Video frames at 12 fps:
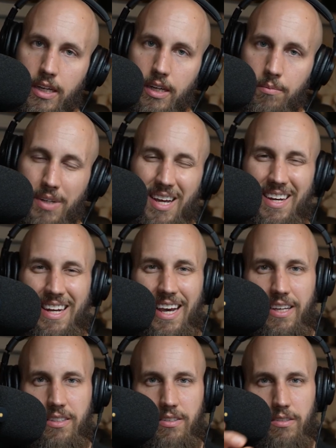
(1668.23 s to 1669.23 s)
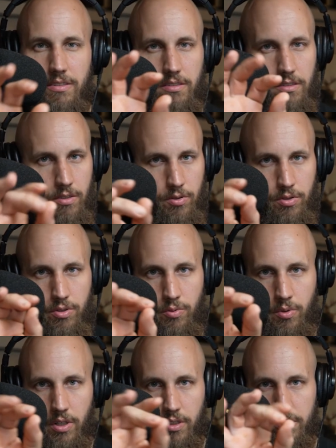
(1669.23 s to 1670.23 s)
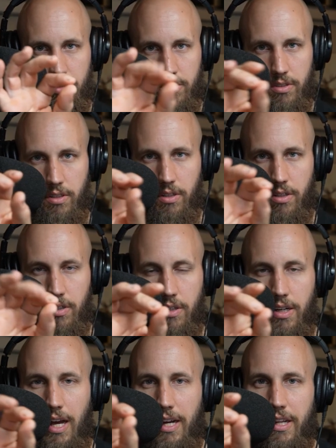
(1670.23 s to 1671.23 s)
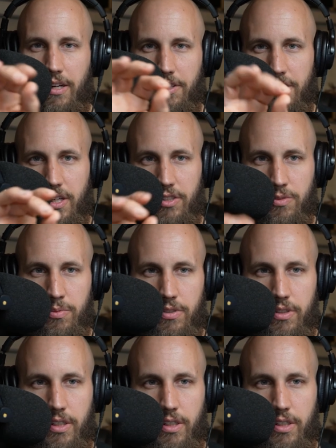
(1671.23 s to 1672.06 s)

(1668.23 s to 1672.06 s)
not nice, those two words are not interchangeable,